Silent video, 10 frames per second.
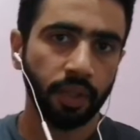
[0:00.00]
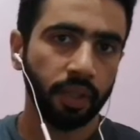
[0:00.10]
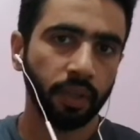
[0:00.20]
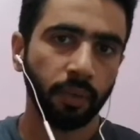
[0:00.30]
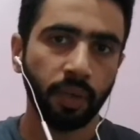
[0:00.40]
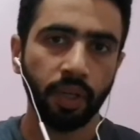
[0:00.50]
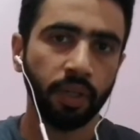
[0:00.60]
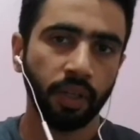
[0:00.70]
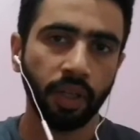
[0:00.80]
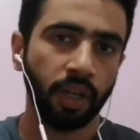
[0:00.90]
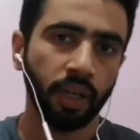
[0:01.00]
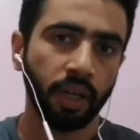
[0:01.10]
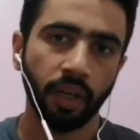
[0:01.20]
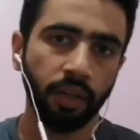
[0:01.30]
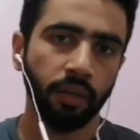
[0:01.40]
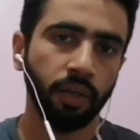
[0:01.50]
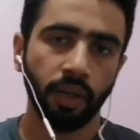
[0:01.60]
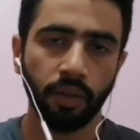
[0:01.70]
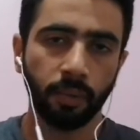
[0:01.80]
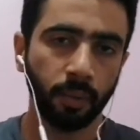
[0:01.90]
in one under
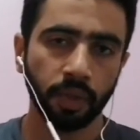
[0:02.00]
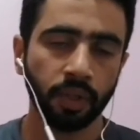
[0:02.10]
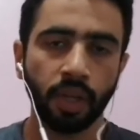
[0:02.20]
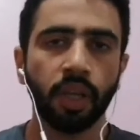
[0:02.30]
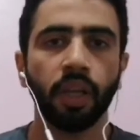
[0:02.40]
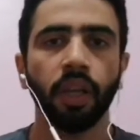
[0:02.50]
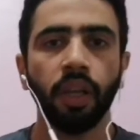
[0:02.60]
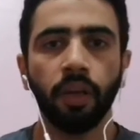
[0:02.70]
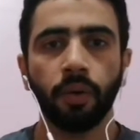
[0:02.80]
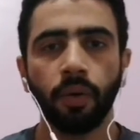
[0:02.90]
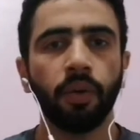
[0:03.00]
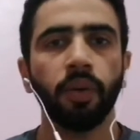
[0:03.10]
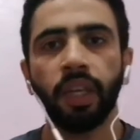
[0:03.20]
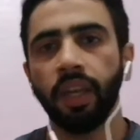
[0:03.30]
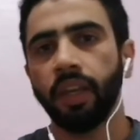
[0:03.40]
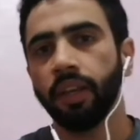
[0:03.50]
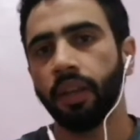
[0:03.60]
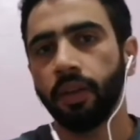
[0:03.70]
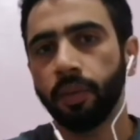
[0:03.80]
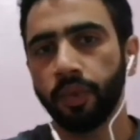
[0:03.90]
another one, or you can
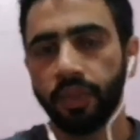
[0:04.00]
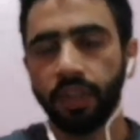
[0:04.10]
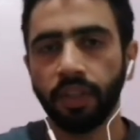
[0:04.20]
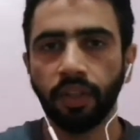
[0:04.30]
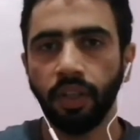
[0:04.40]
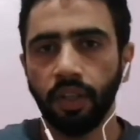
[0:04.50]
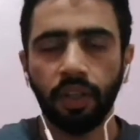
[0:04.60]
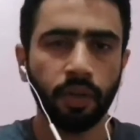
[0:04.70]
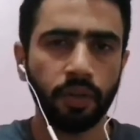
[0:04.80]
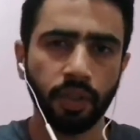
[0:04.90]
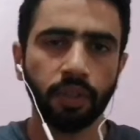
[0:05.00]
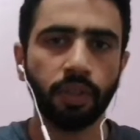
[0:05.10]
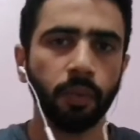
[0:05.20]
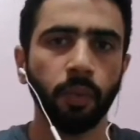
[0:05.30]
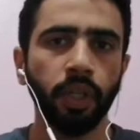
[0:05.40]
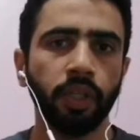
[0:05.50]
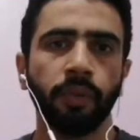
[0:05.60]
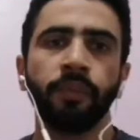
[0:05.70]
represent it in a horizontal way.